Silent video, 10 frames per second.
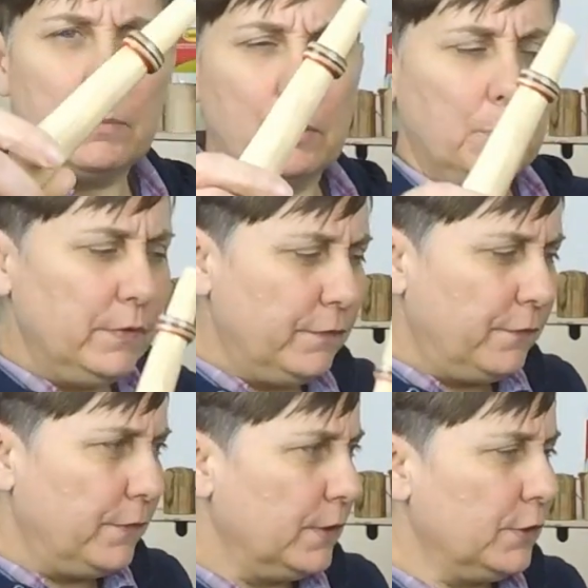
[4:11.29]
but
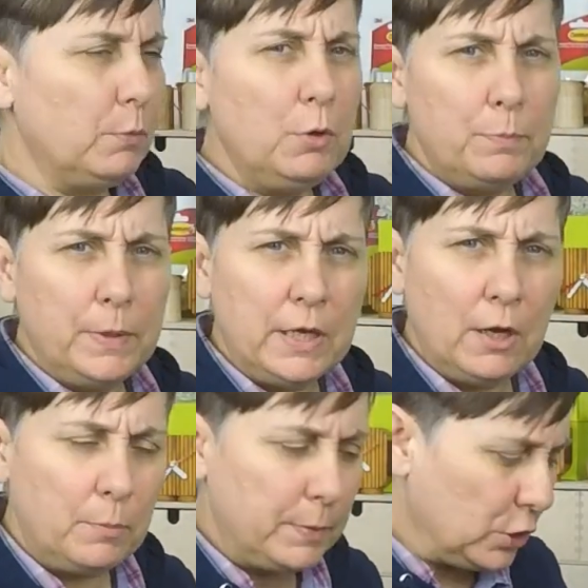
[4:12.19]

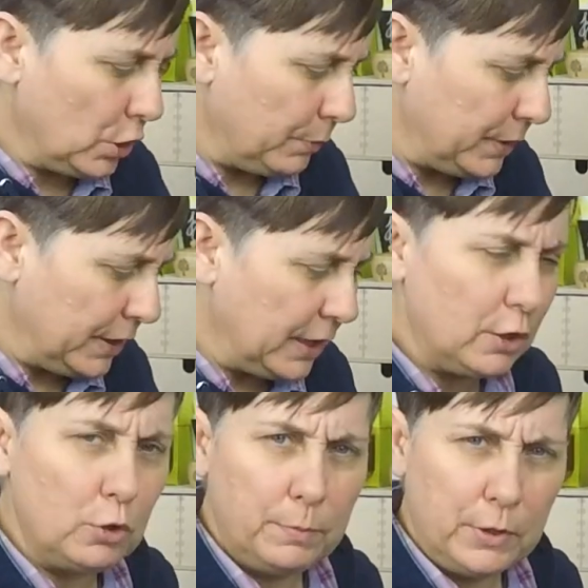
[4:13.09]
I'll be showing the
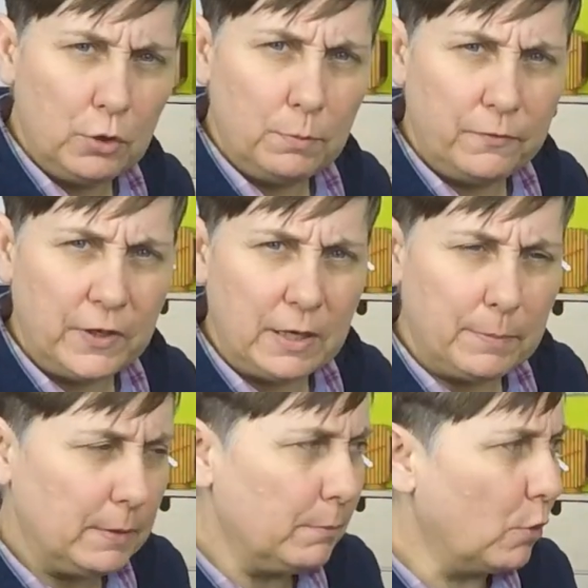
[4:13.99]
Illuma UV a
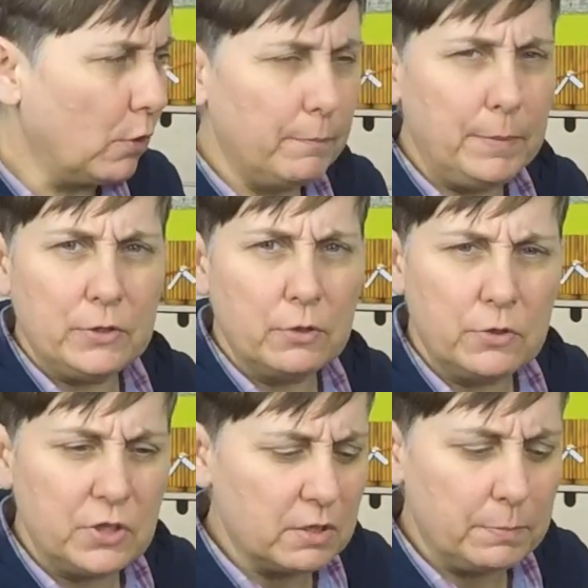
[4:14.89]
bit more. I've been
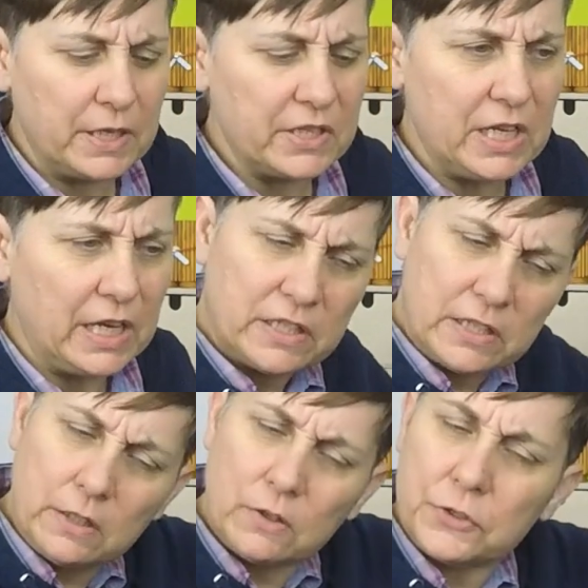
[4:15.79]
doing just a bit of
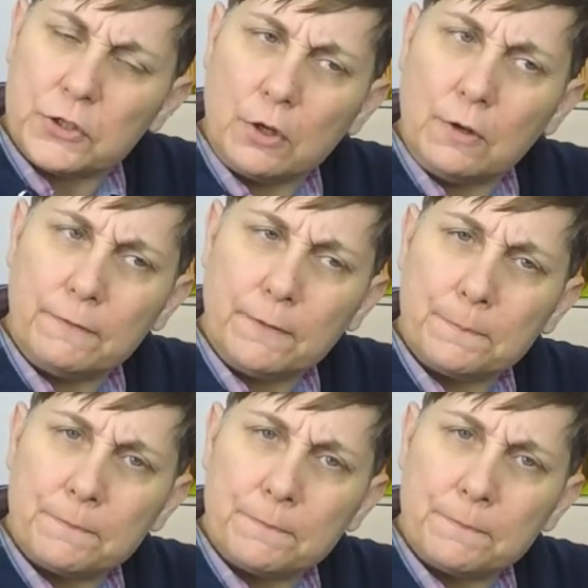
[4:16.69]
testing on stuff,